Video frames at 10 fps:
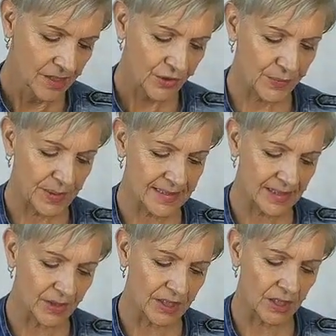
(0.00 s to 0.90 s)
Could be
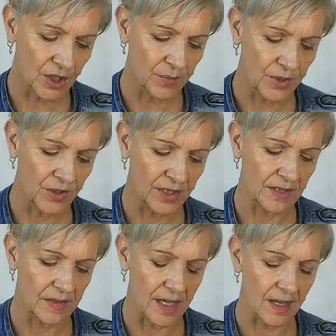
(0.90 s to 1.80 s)
someone in your
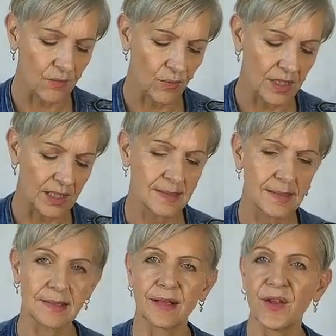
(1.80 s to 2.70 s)
community that regularly
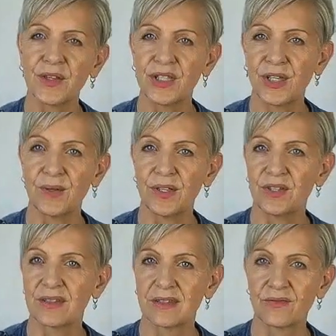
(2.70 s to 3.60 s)
says hello to you and you're
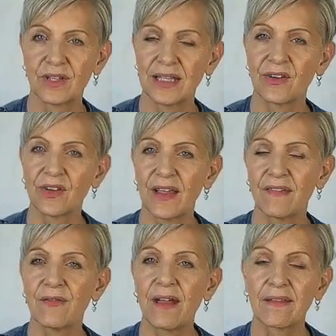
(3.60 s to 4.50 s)
just really not
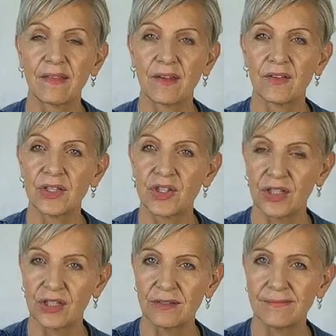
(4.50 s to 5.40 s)
getting the fact that they're into
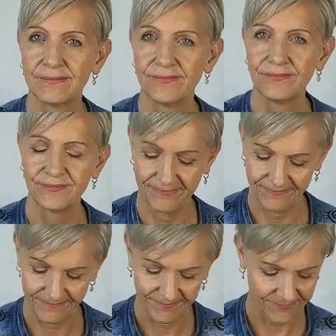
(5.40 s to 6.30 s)
you.
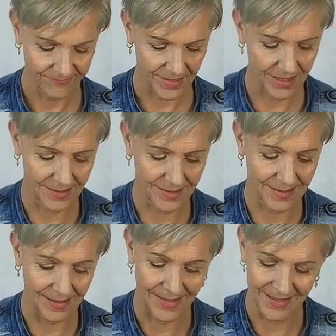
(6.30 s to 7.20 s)

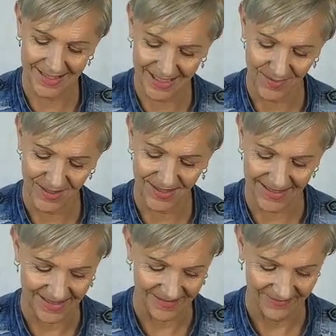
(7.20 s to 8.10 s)
Sitting on to
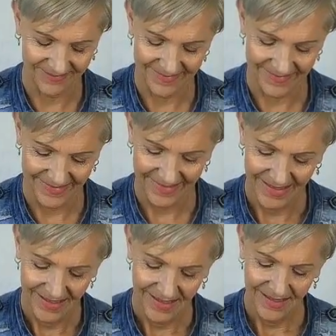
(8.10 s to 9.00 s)
community.
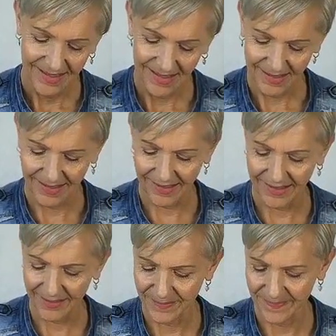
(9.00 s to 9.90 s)

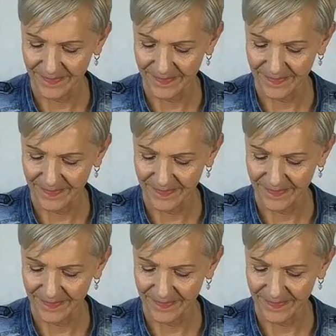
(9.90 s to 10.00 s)
Yep.